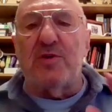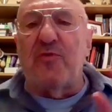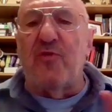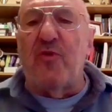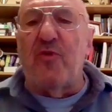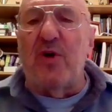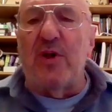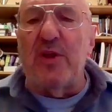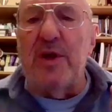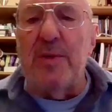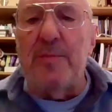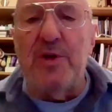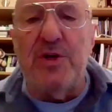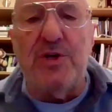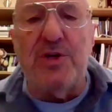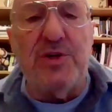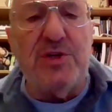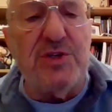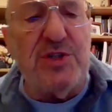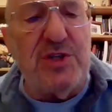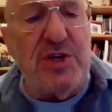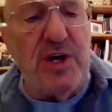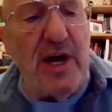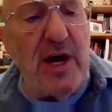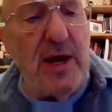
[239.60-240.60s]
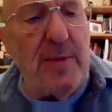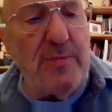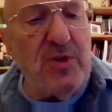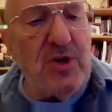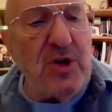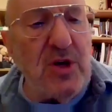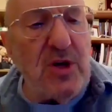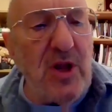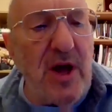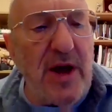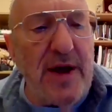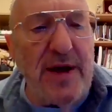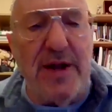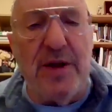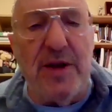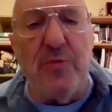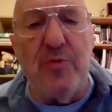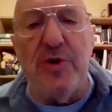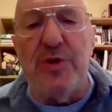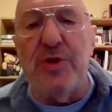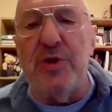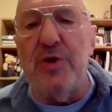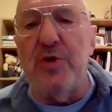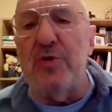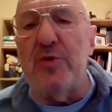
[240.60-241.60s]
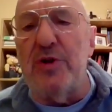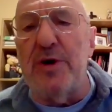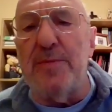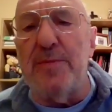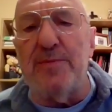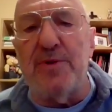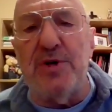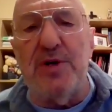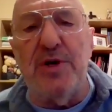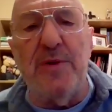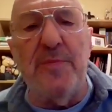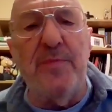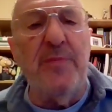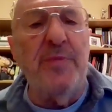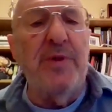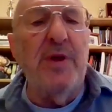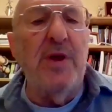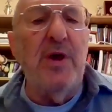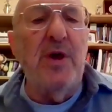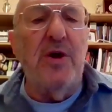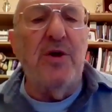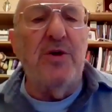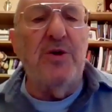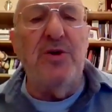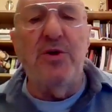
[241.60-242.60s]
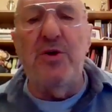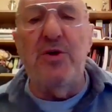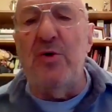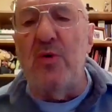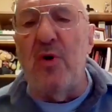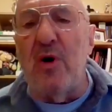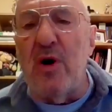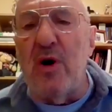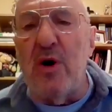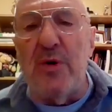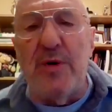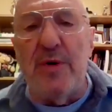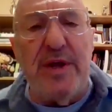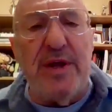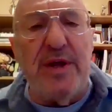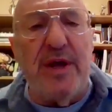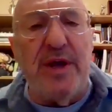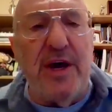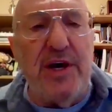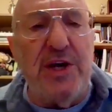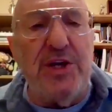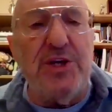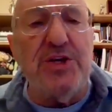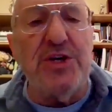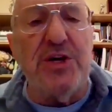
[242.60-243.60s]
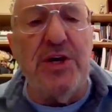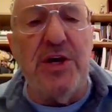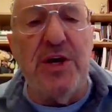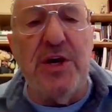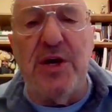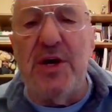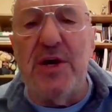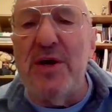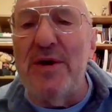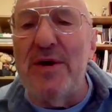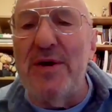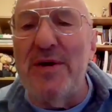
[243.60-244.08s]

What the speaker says: of all, let me just say I'm delighted with you, Lipton. You are engaging,